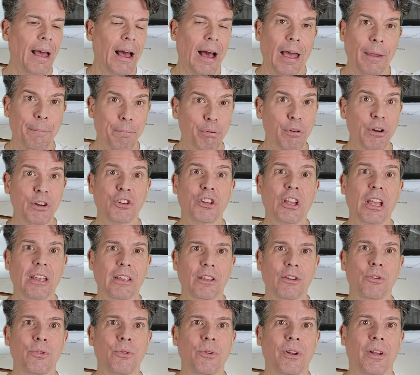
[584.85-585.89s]
I appreciate
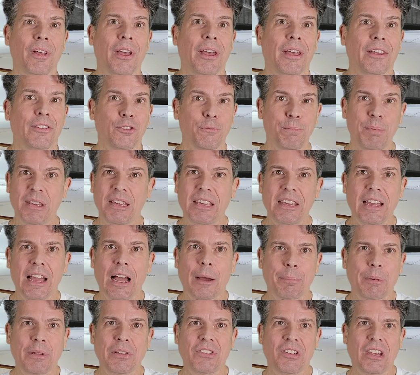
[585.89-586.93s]
you speaking
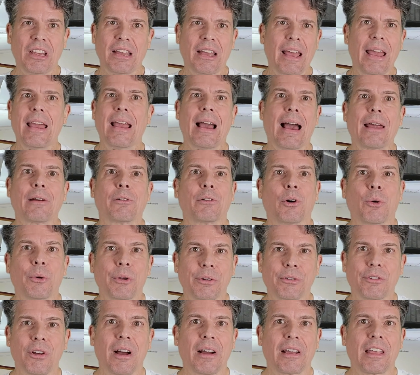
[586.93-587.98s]
up and saying, hey, I don't know what
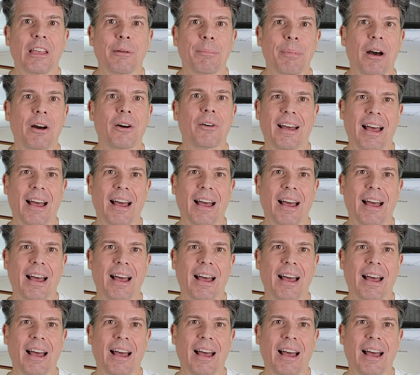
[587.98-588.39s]
you're talking about.